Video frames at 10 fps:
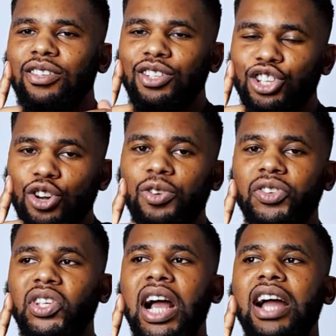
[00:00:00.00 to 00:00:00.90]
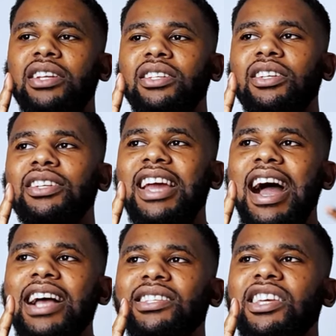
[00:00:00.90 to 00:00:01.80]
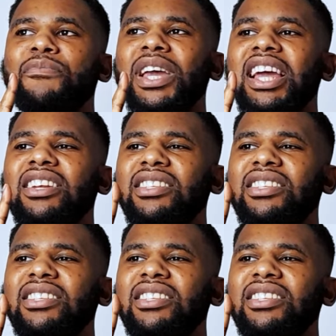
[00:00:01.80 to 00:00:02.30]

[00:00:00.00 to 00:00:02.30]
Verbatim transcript: the other side. They asked him again.